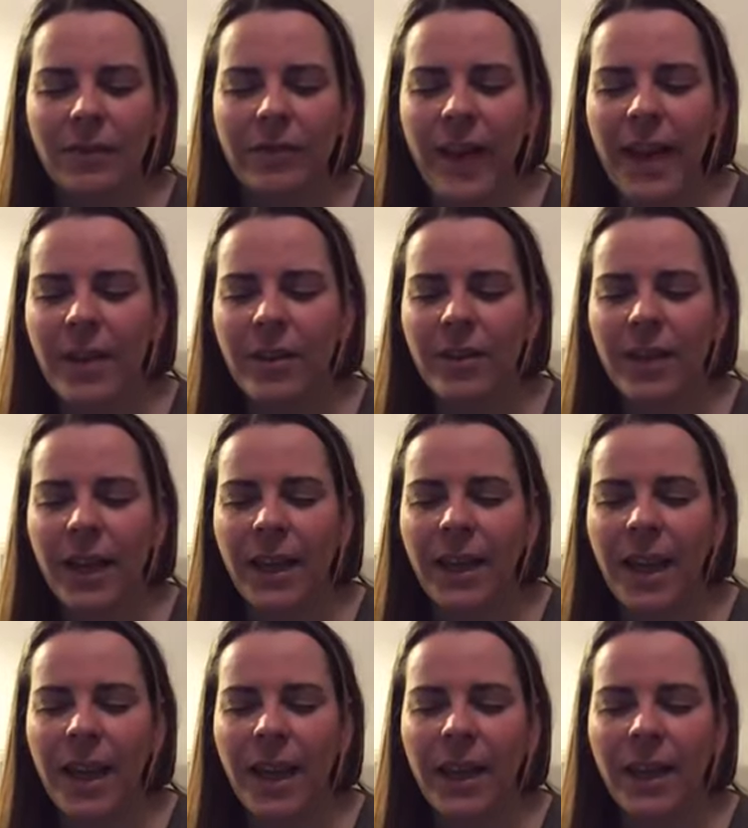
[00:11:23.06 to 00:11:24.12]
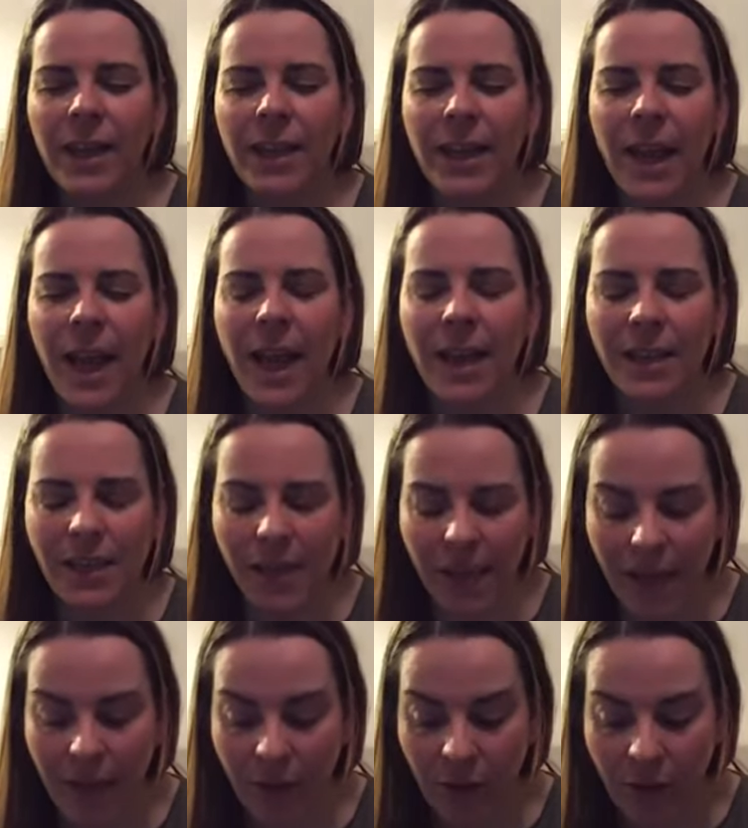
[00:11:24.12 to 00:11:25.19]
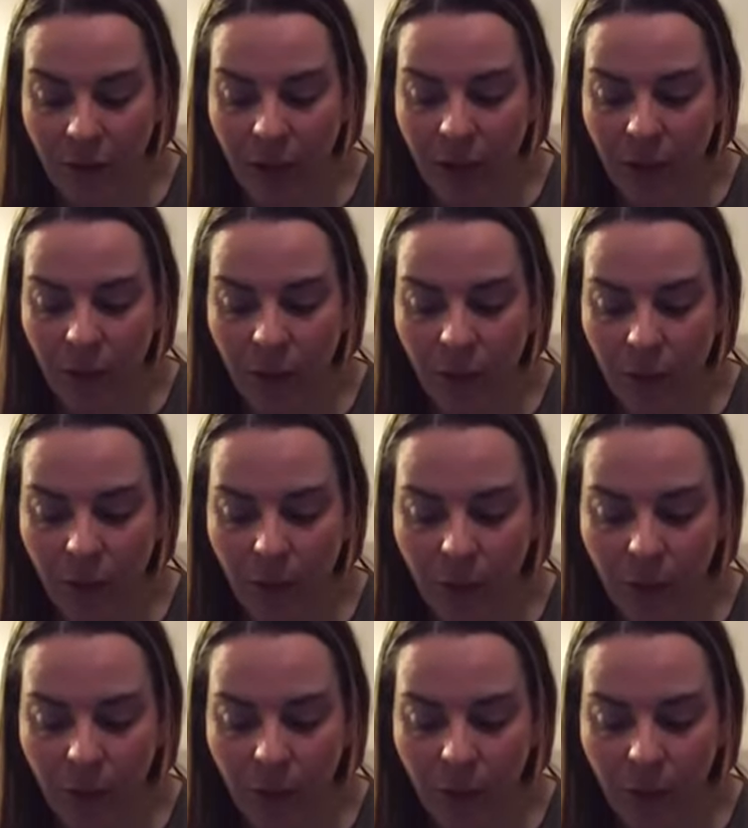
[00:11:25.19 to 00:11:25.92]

Final inhale and exhale of yellow.